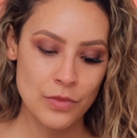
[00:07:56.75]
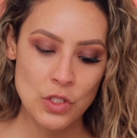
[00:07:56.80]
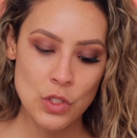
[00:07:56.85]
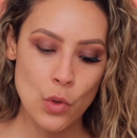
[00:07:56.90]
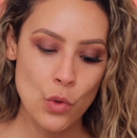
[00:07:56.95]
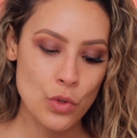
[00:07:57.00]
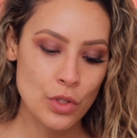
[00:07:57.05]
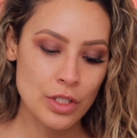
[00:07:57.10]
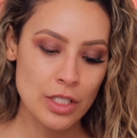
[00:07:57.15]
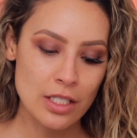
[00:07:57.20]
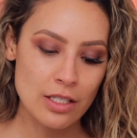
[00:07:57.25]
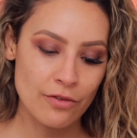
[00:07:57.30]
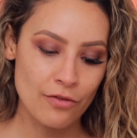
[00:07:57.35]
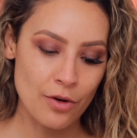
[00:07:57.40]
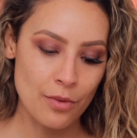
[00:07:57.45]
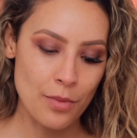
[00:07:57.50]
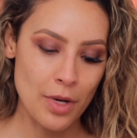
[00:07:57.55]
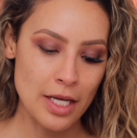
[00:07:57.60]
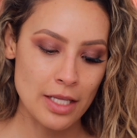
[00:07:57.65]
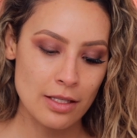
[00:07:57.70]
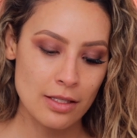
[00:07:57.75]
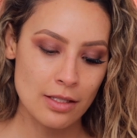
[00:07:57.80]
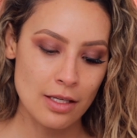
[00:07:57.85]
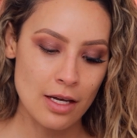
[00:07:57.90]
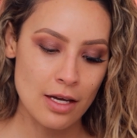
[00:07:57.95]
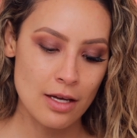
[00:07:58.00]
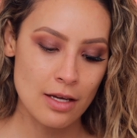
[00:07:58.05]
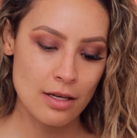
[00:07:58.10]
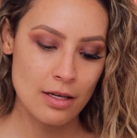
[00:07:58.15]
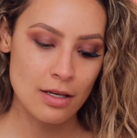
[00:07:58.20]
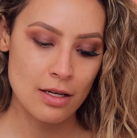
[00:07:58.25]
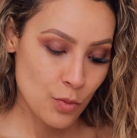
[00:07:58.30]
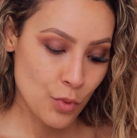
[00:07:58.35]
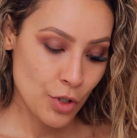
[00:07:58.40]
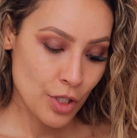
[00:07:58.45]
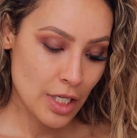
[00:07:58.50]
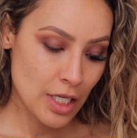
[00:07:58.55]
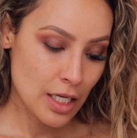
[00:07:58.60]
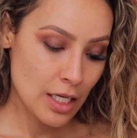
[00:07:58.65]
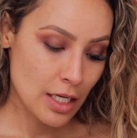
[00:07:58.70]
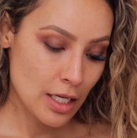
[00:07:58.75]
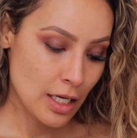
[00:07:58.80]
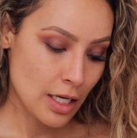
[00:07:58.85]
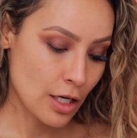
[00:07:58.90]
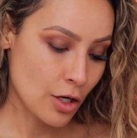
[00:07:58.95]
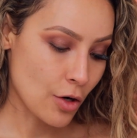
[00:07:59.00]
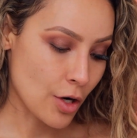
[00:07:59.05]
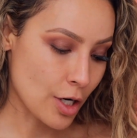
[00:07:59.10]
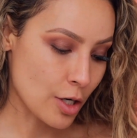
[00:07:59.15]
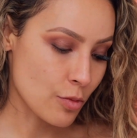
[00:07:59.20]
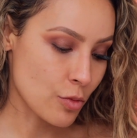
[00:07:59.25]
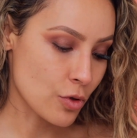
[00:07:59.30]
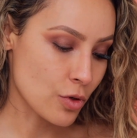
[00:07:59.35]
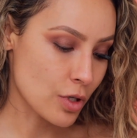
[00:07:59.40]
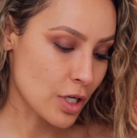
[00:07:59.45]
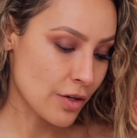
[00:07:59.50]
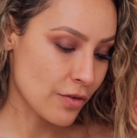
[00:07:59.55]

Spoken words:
Totally different mindset. It's pretty incredible.